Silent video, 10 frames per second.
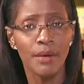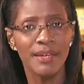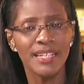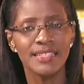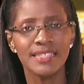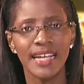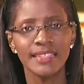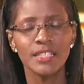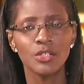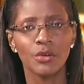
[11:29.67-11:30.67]
because
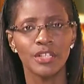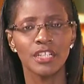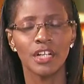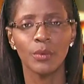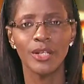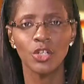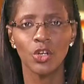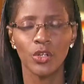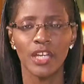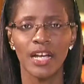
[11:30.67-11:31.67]
that is critical when you're
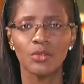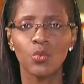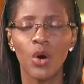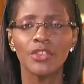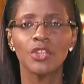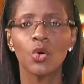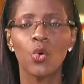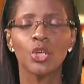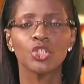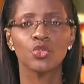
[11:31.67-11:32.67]
looking at what the
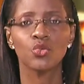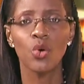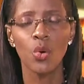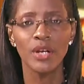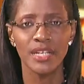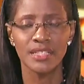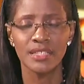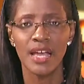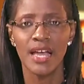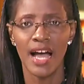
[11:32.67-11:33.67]
court's role is